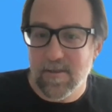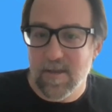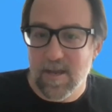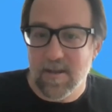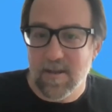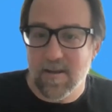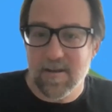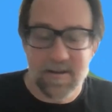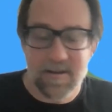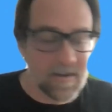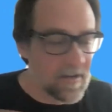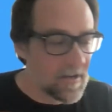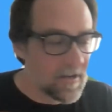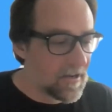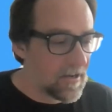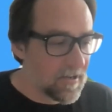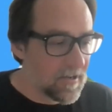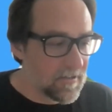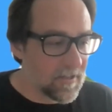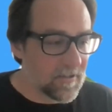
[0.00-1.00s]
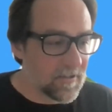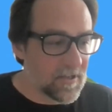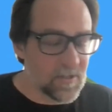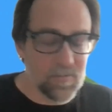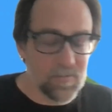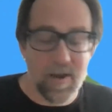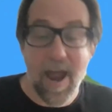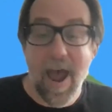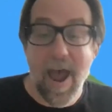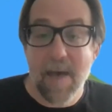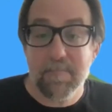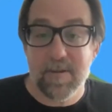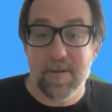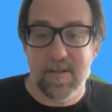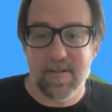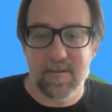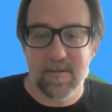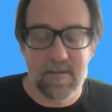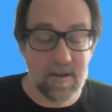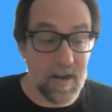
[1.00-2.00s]
think that this would
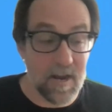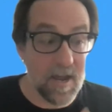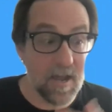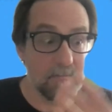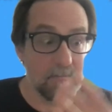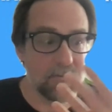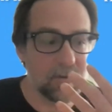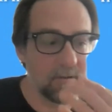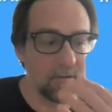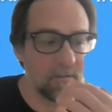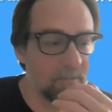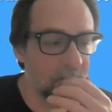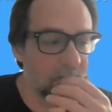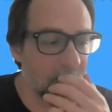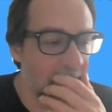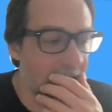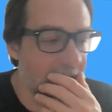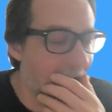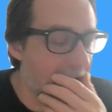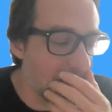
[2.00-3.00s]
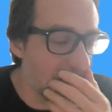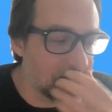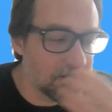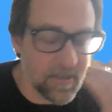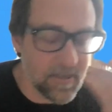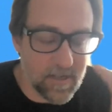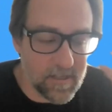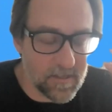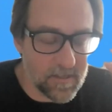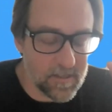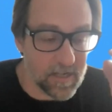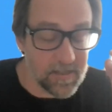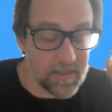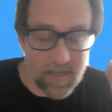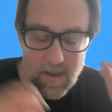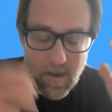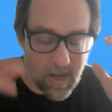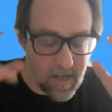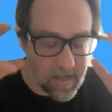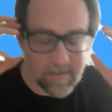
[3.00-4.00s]
happen today, but it has, and
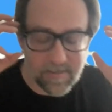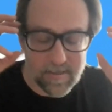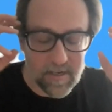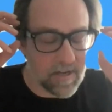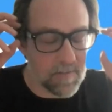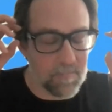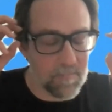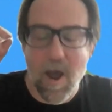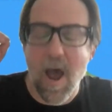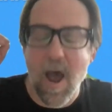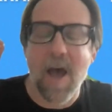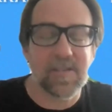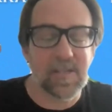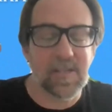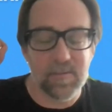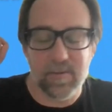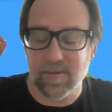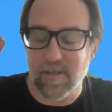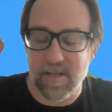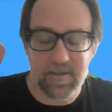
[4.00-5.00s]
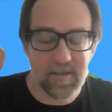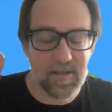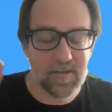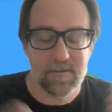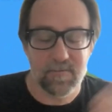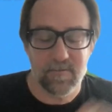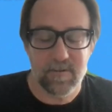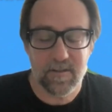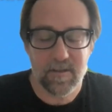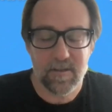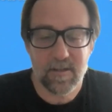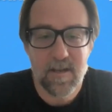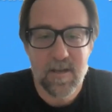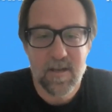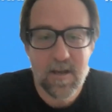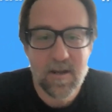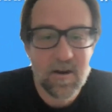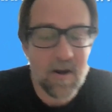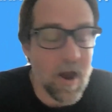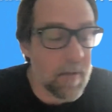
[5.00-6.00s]
it's like impossible, I think, to really
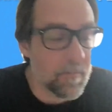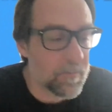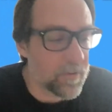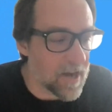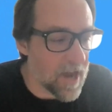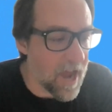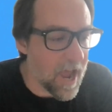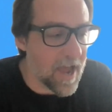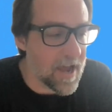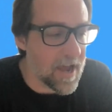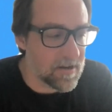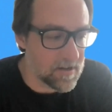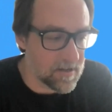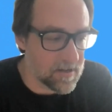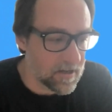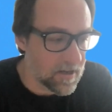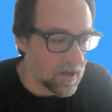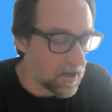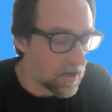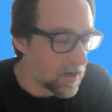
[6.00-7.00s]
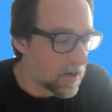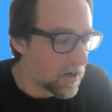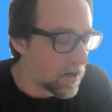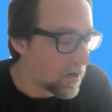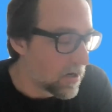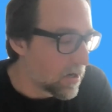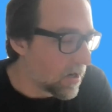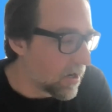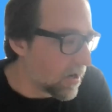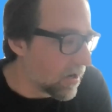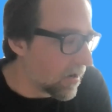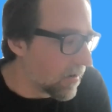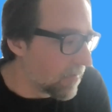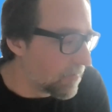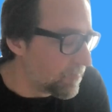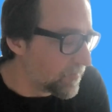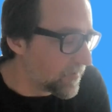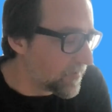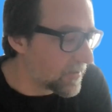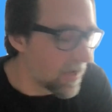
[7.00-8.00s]
comprehend
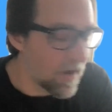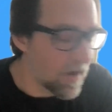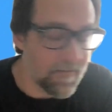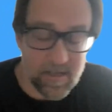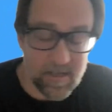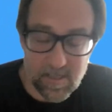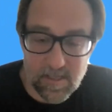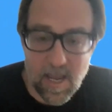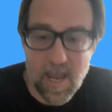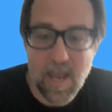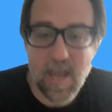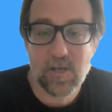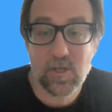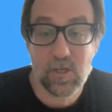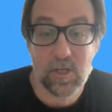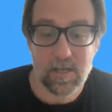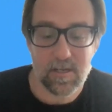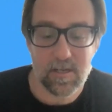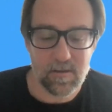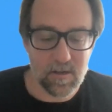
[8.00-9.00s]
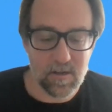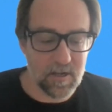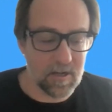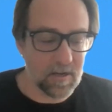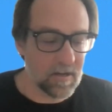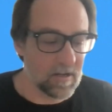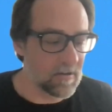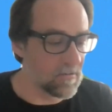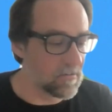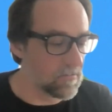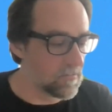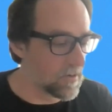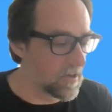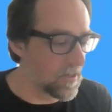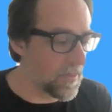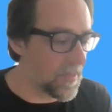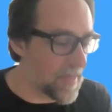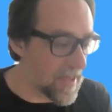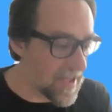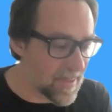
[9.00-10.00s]
the devastation
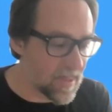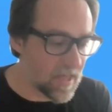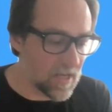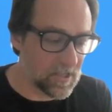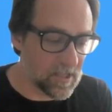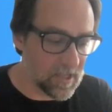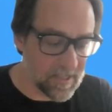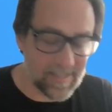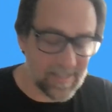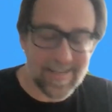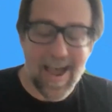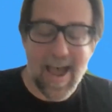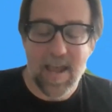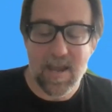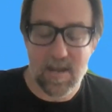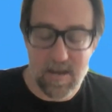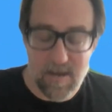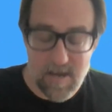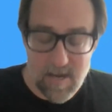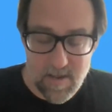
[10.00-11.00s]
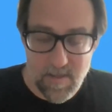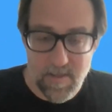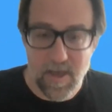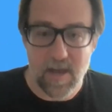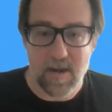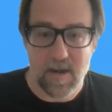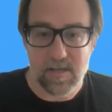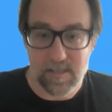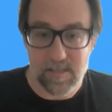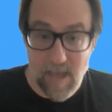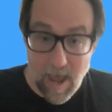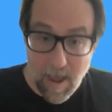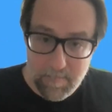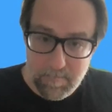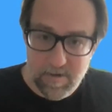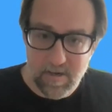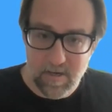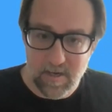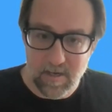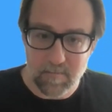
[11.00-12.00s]
within the society that is
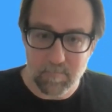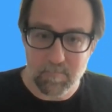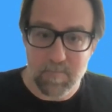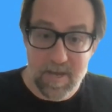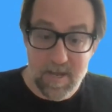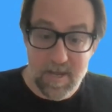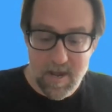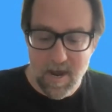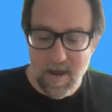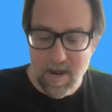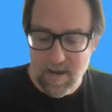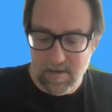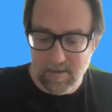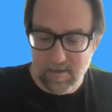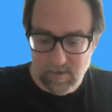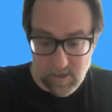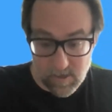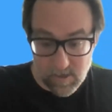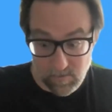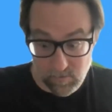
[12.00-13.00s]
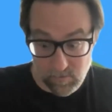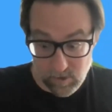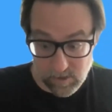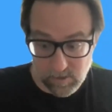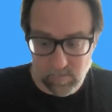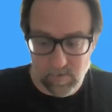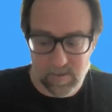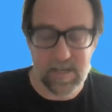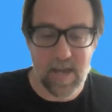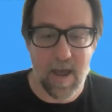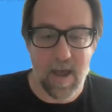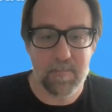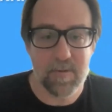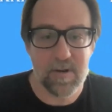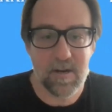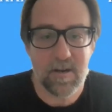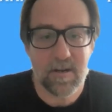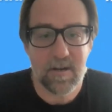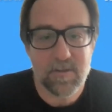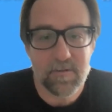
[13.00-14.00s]
happening beyond just what's
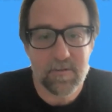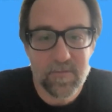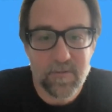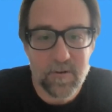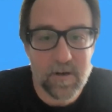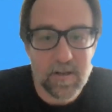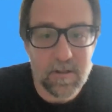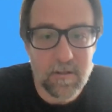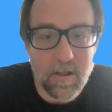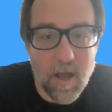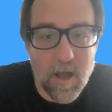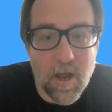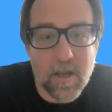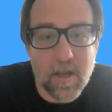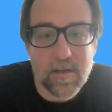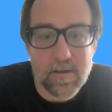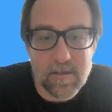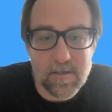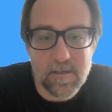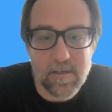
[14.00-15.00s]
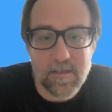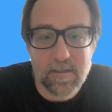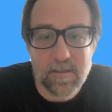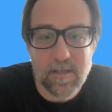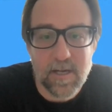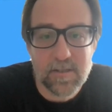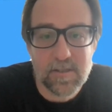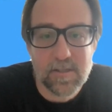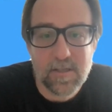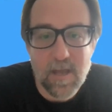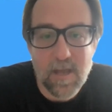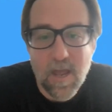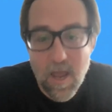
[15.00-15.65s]
happening on the front line, and that's